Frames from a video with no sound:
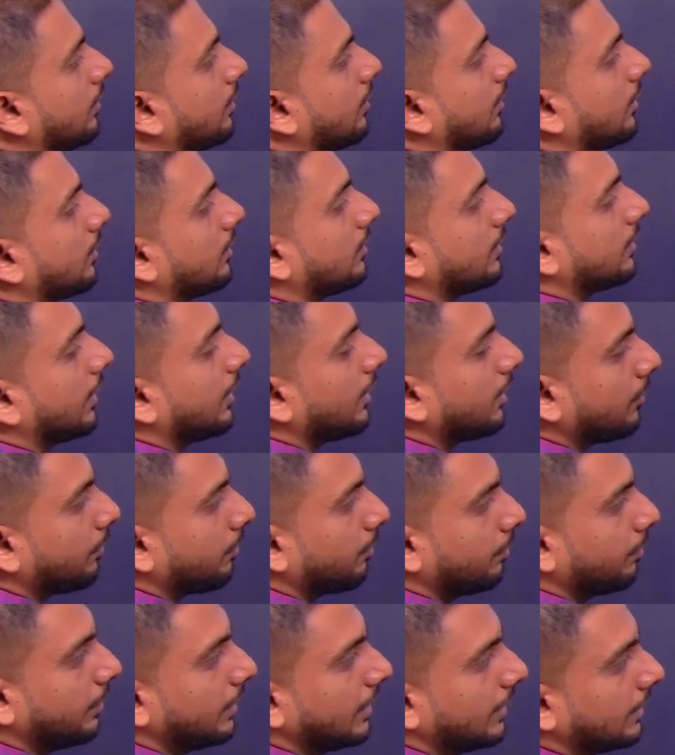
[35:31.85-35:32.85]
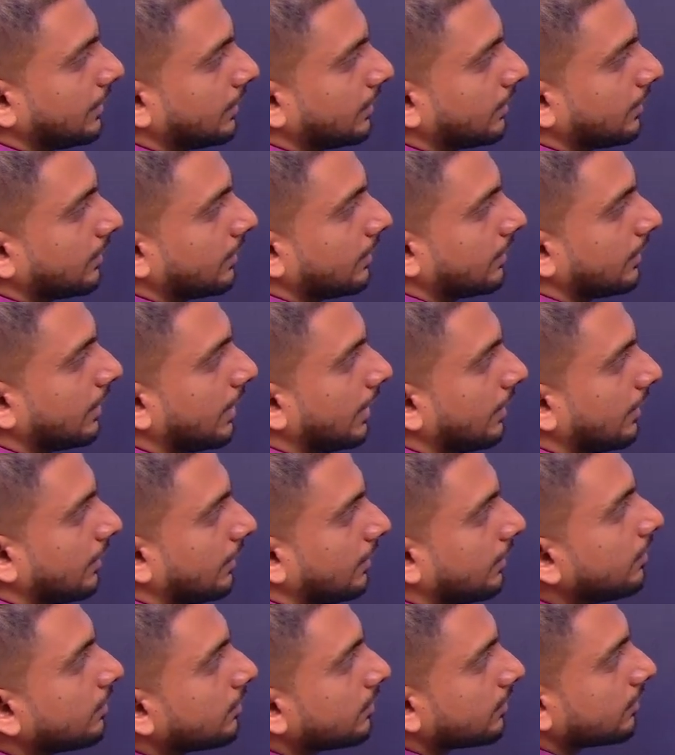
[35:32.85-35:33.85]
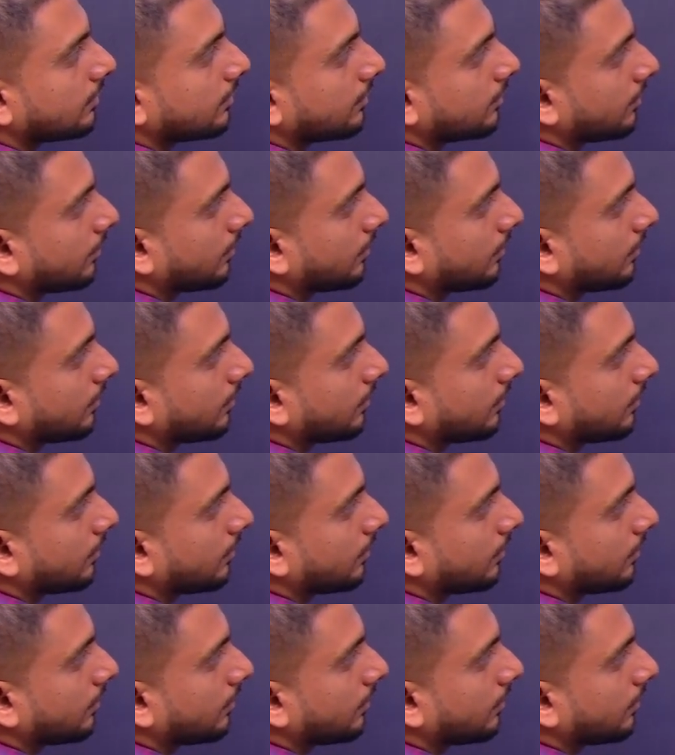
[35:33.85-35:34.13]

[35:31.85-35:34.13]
the set B. That is,